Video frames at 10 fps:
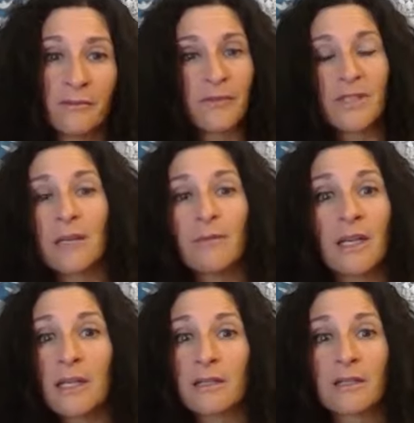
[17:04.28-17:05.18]
15
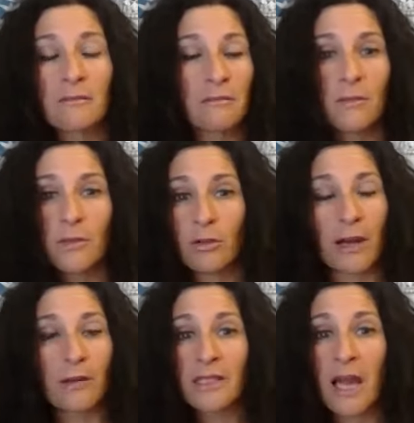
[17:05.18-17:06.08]
minutes, you're
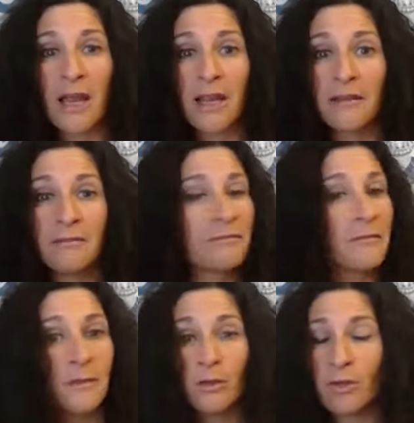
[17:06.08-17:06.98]
outside,
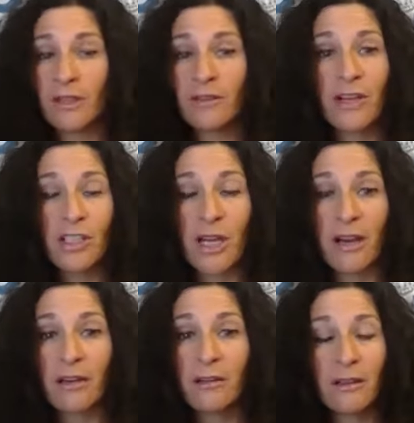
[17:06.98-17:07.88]
you're in the fresh
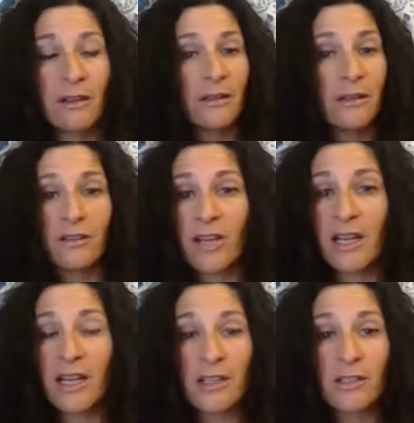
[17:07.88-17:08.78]
air, you're
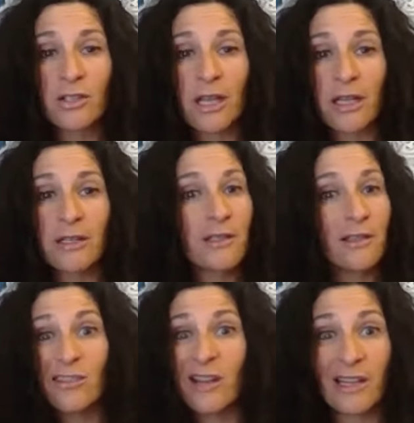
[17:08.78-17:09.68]
getting exercise,
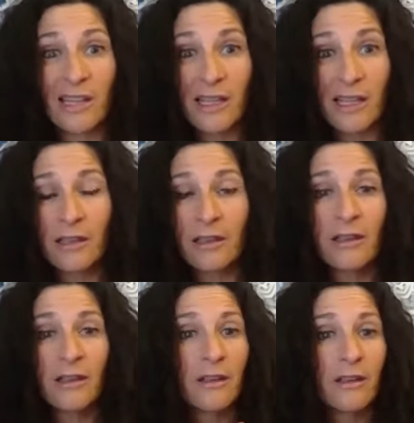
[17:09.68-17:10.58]
you're not eating,
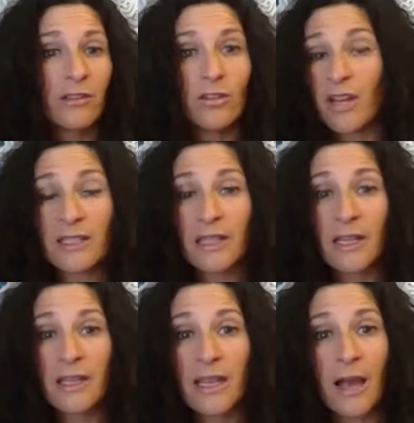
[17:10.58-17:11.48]
you're not sitting
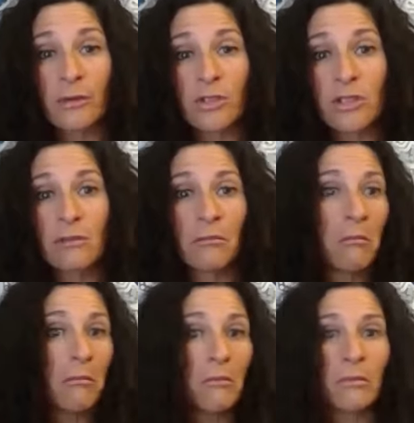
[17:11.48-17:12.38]
on the couch.
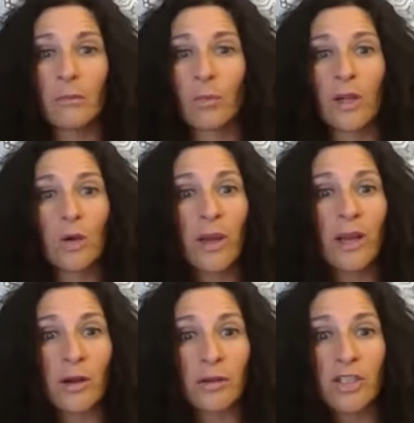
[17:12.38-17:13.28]
Winner,
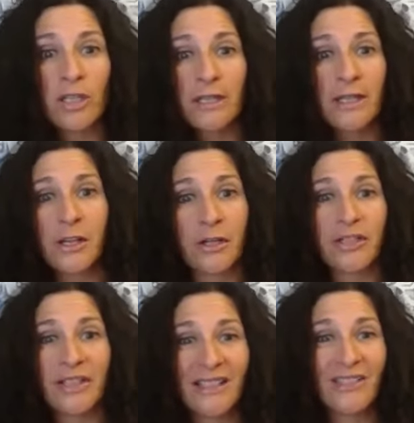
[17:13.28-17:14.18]
winner, chicken dinner,
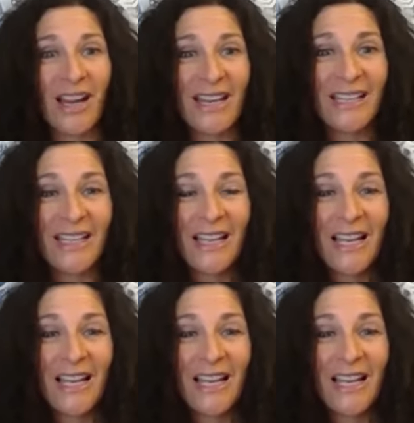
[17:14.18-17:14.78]
right?